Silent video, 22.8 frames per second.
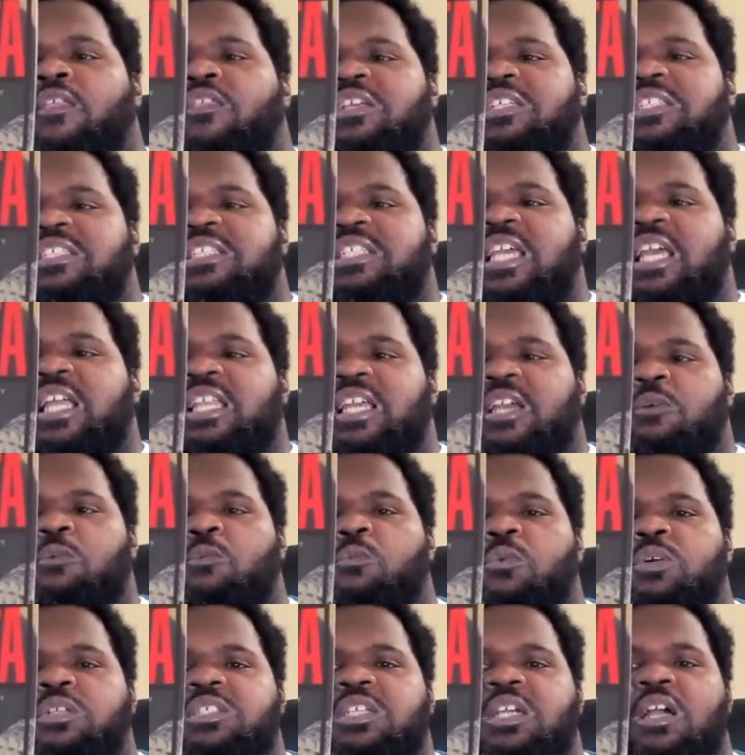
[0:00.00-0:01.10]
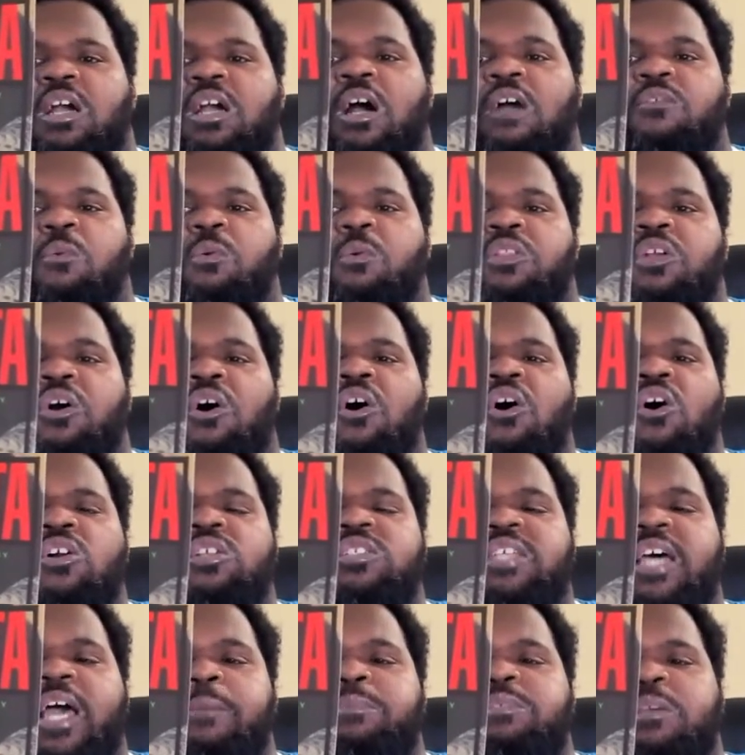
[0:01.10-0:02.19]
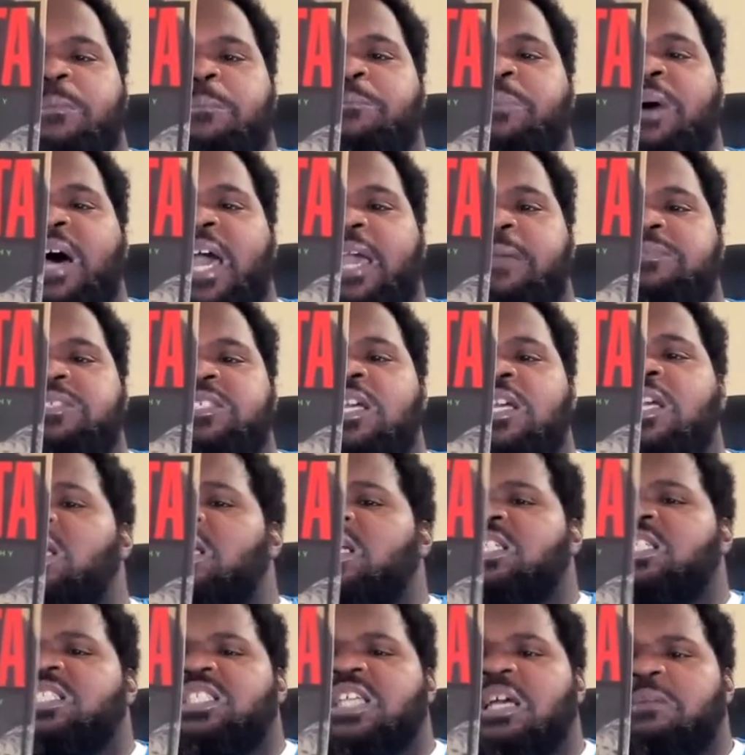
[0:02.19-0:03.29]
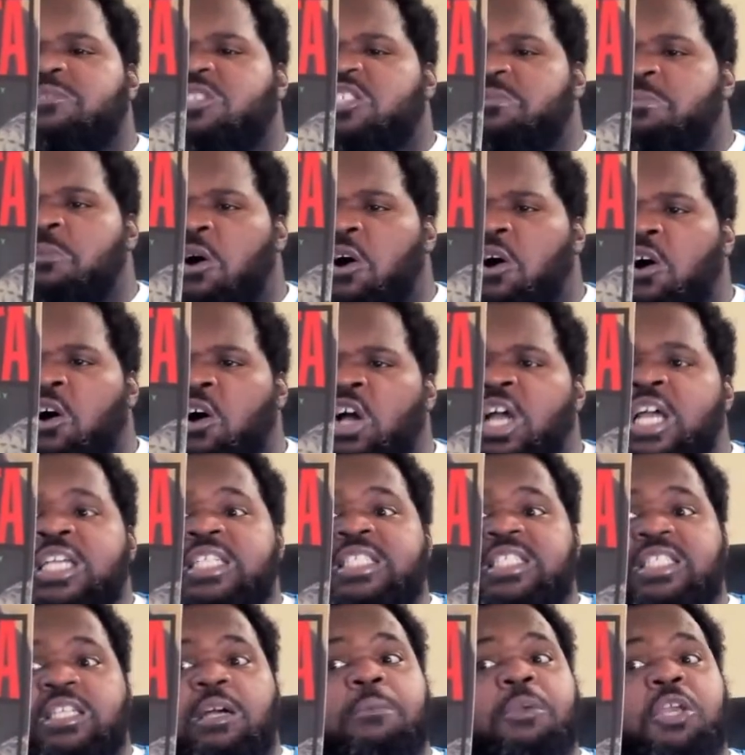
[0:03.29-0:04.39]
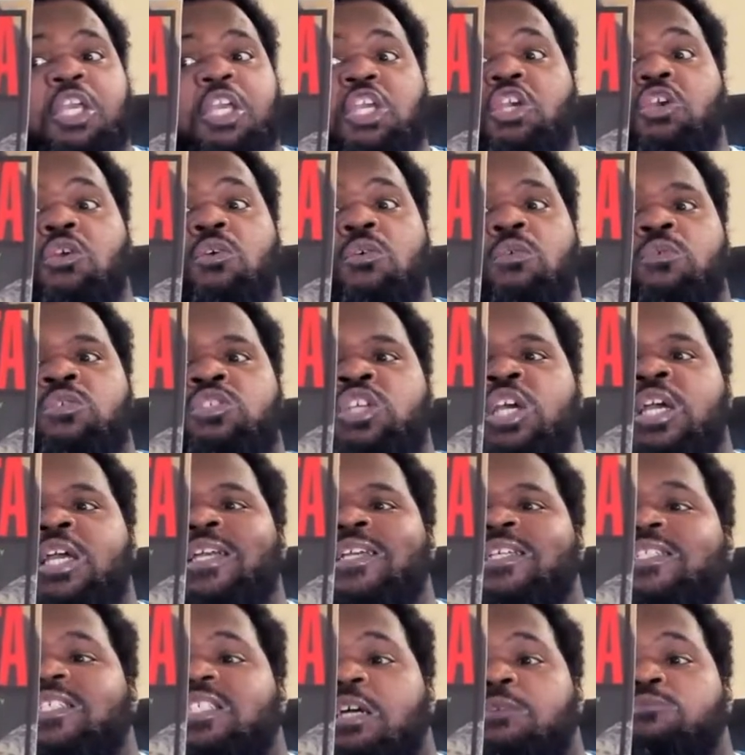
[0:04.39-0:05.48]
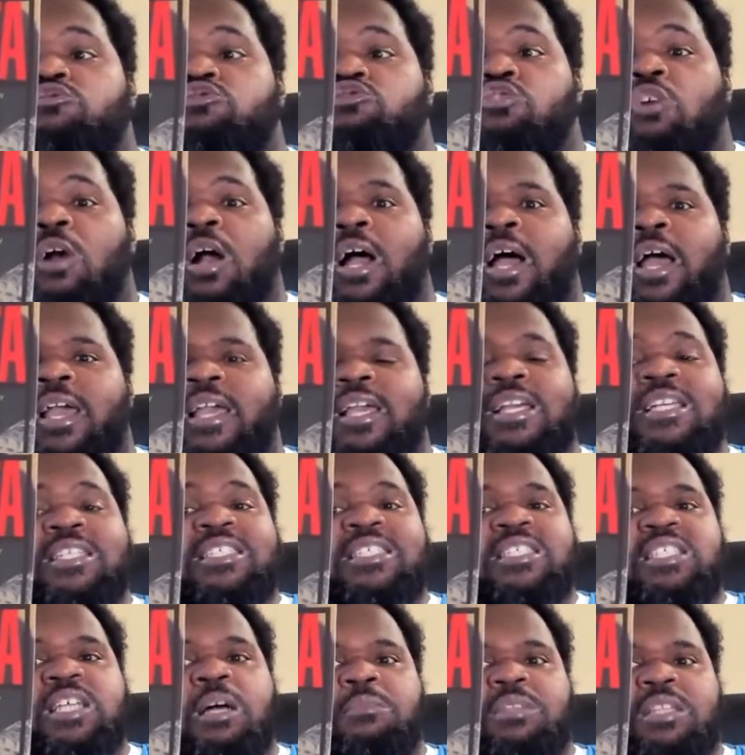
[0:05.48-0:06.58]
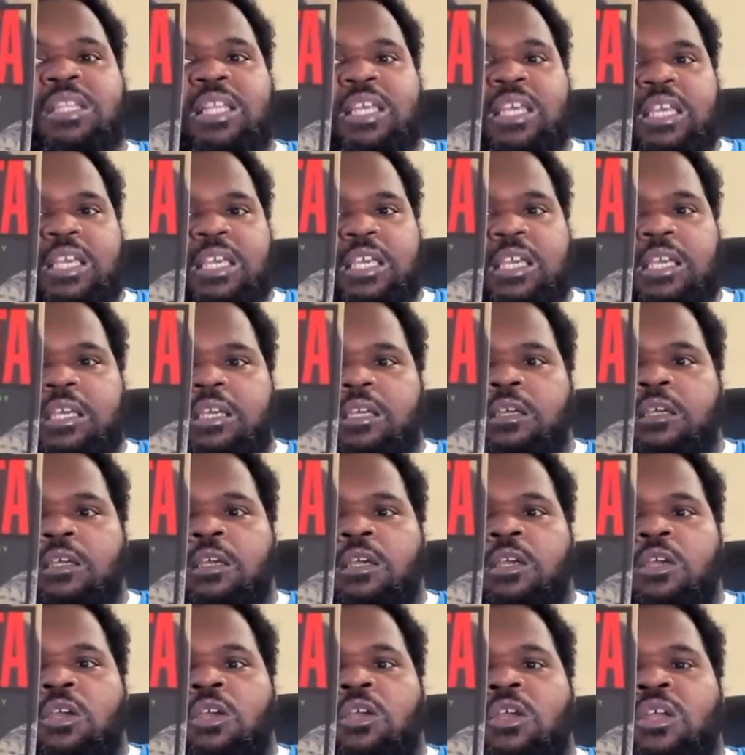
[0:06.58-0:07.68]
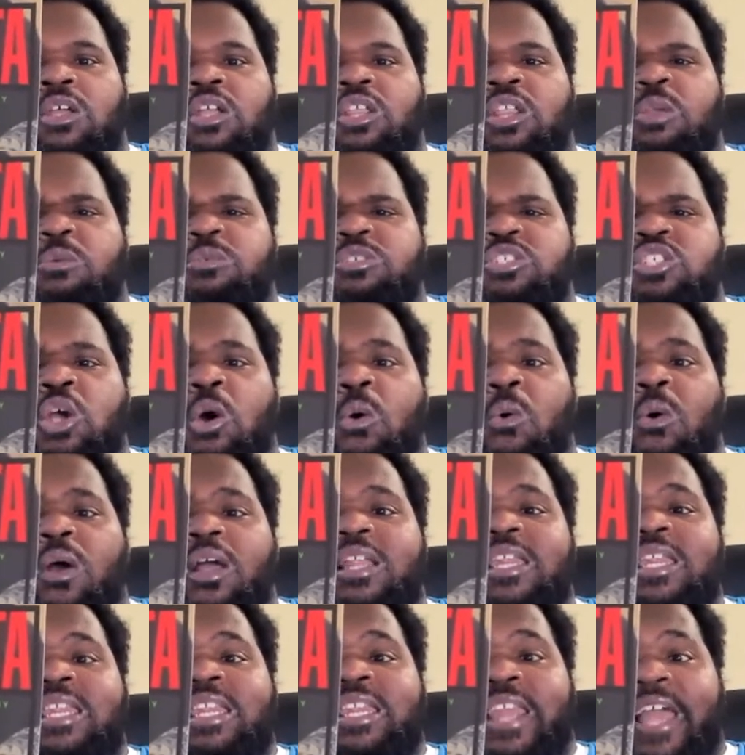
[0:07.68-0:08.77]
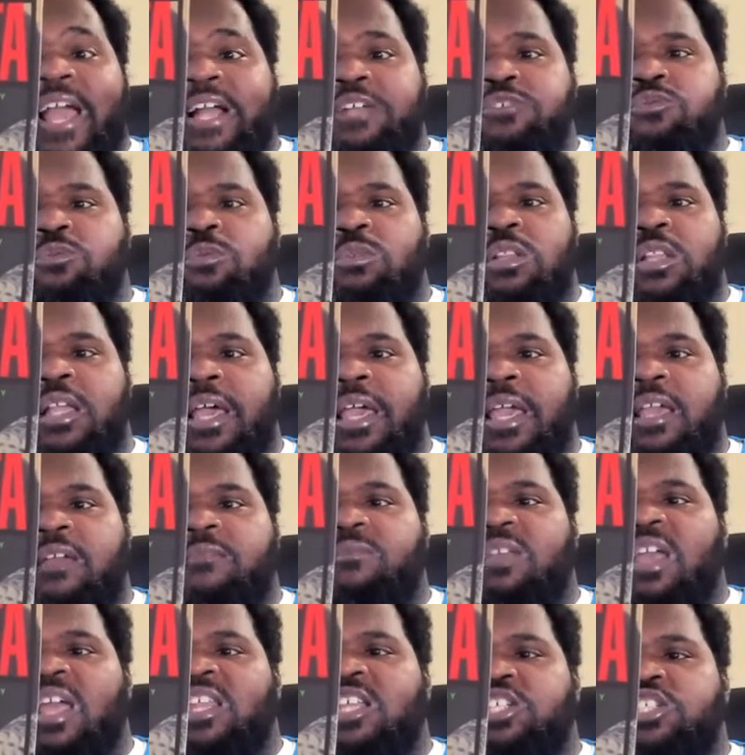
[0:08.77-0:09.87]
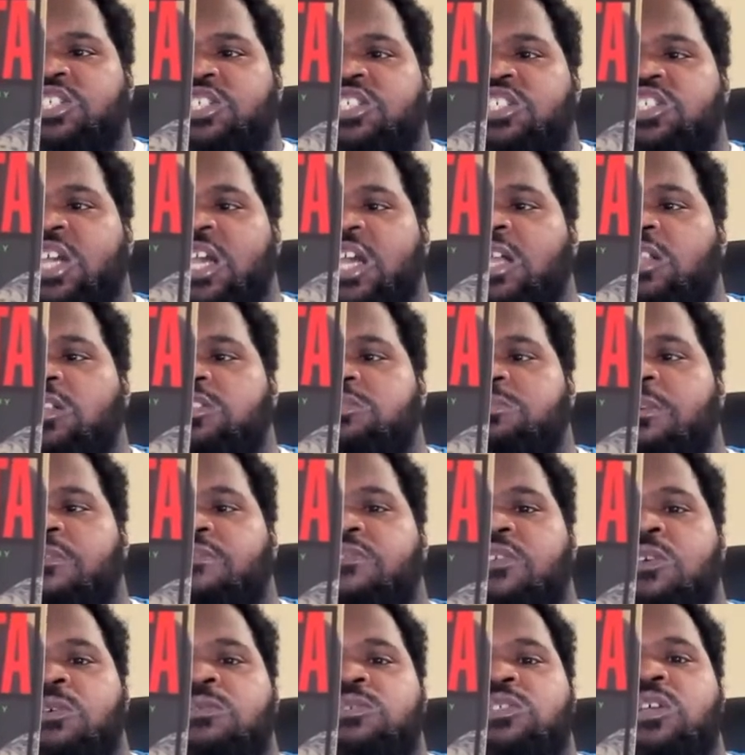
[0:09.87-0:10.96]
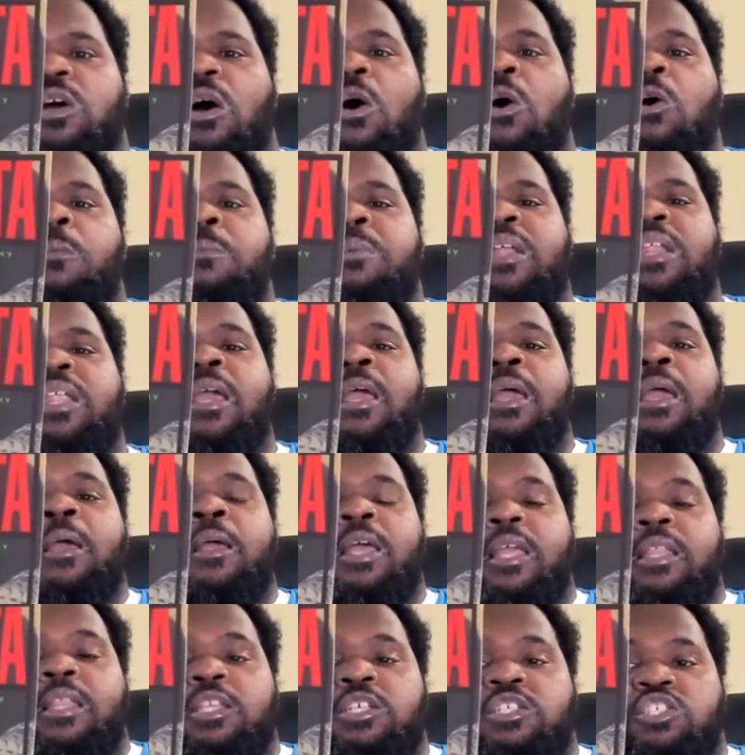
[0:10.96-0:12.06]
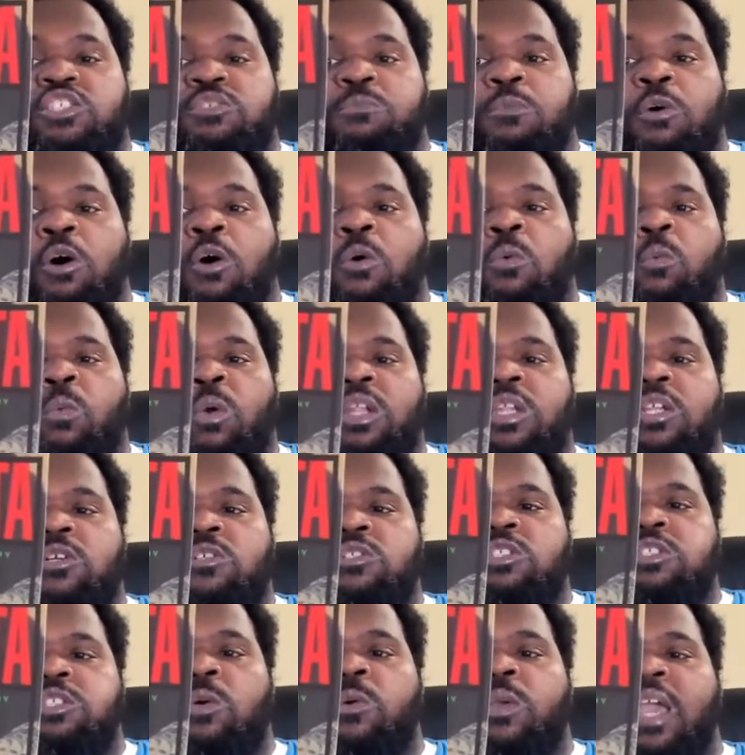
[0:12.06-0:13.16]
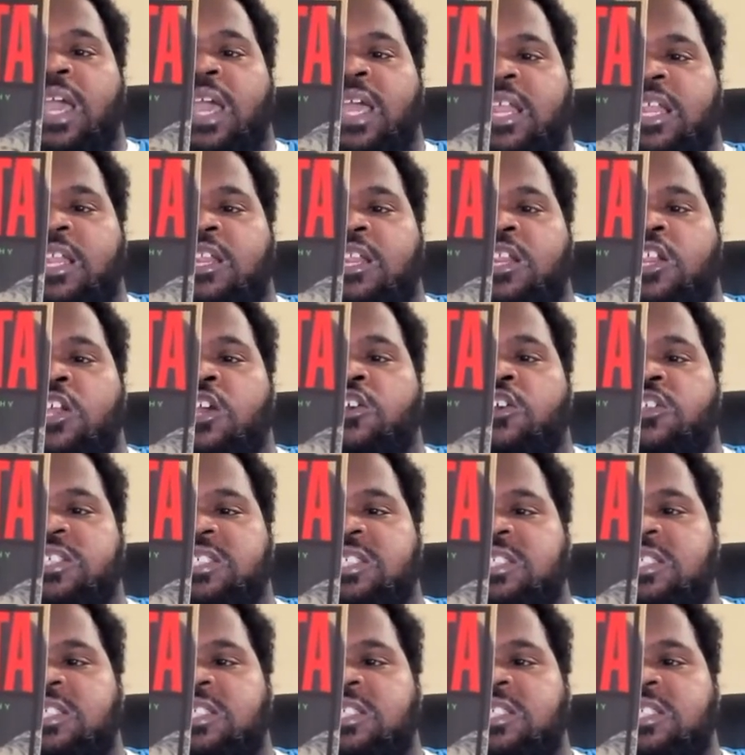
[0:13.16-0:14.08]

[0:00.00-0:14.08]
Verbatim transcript: The ceiling was covered with all types of pipes, some small, some huge, some dry, some leaky. There was no natural light, and the jailers refused to open the small windows located near the